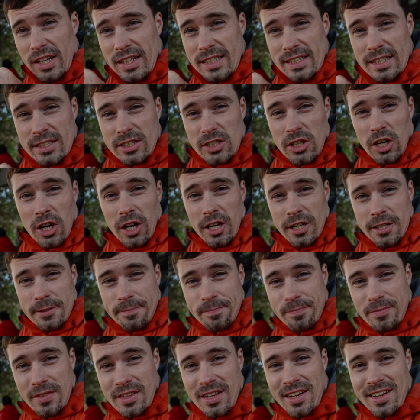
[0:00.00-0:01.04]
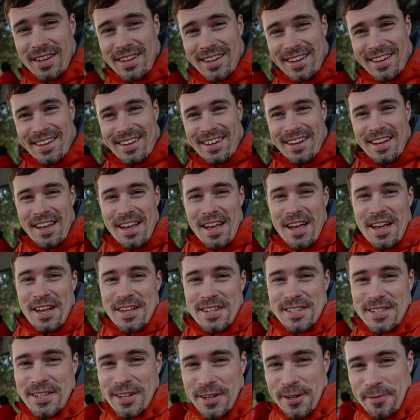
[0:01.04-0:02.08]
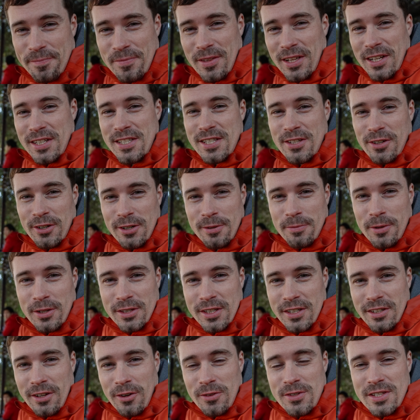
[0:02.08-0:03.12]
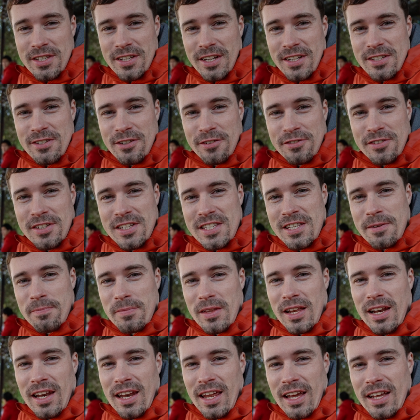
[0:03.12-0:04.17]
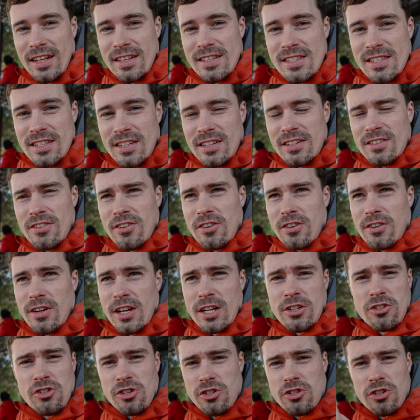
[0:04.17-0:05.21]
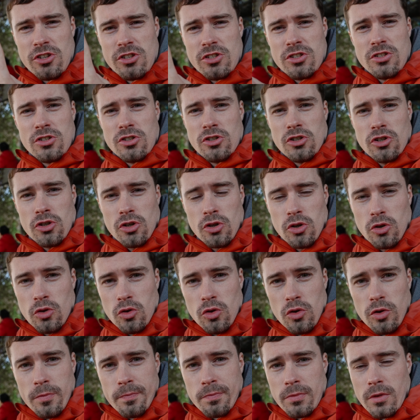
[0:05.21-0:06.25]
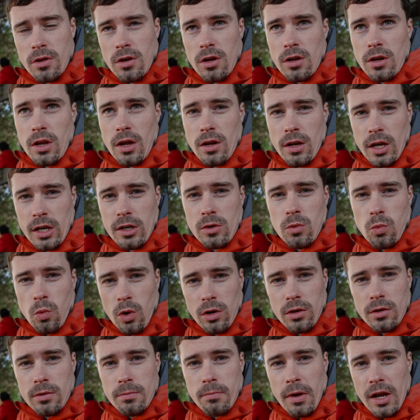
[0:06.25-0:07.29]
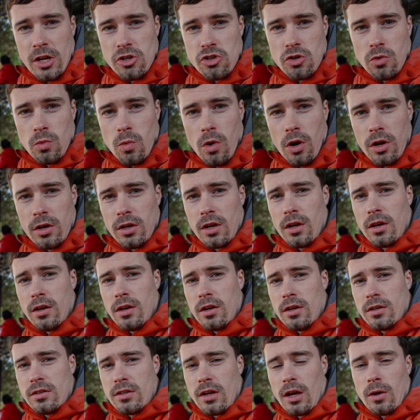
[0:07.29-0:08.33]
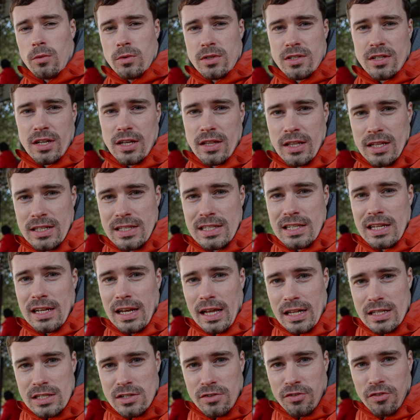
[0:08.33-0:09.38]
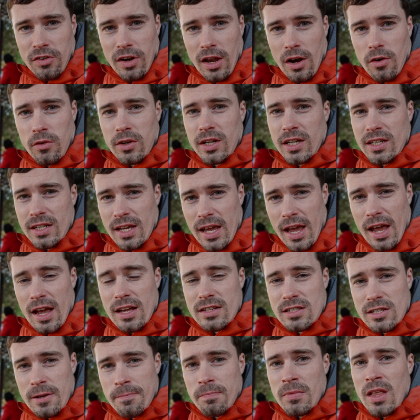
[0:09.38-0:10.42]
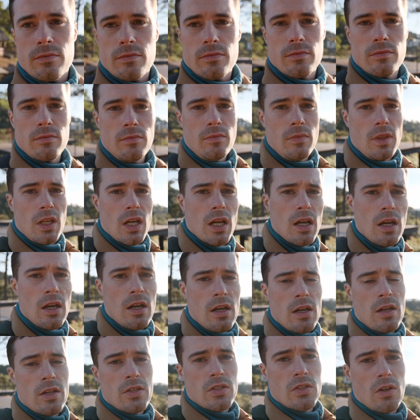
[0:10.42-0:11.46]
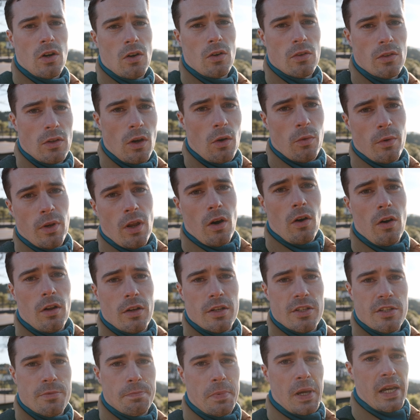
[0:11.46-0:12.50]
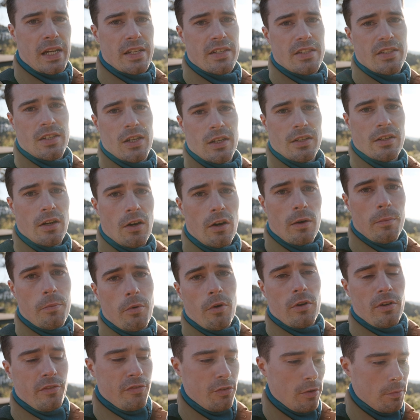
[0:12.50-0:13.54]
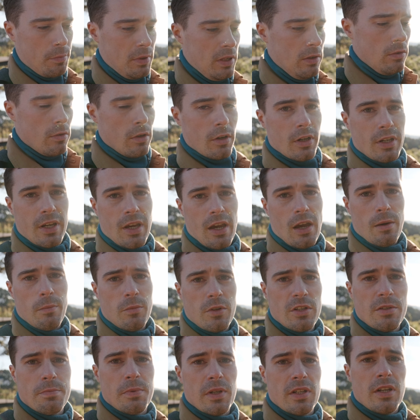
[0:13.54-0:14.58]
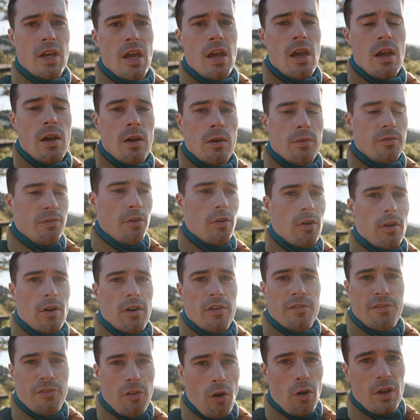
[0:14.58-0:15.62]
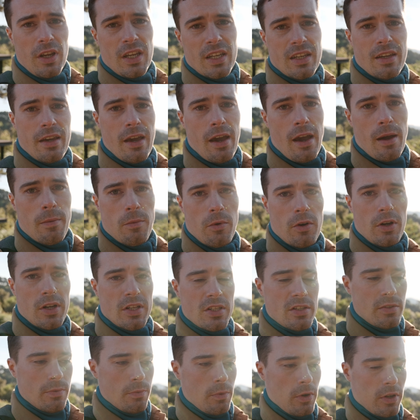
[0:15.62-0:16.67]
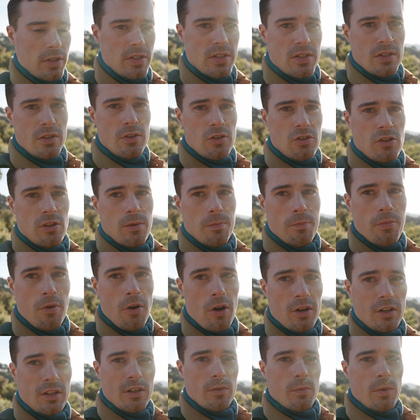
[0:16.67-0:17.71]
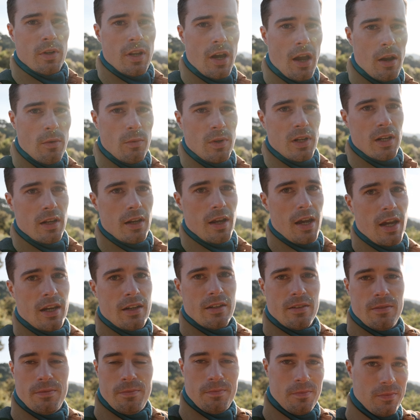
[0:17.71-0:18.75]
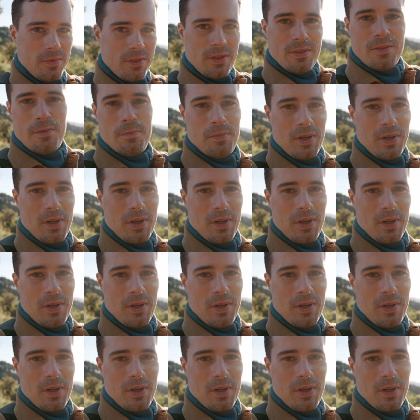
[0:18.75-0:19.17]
It's hot. So let's talk about the downsides of this lens, and there are actually just two. Like, one major one, and I would say that's lens flaring. It has a lot of lens flaring, which for me is not necessarily a bad thing, because I oftentimes like to have a bit of lens flaring in my shots. But if you